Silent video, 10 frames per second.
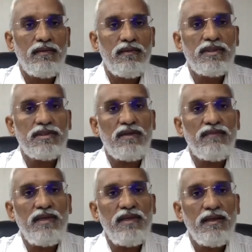which is
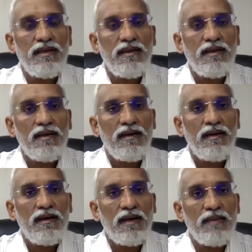of the
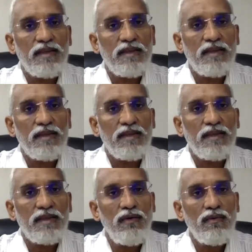commercial
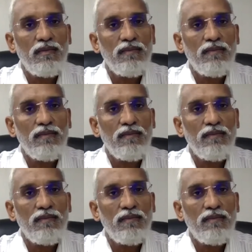value,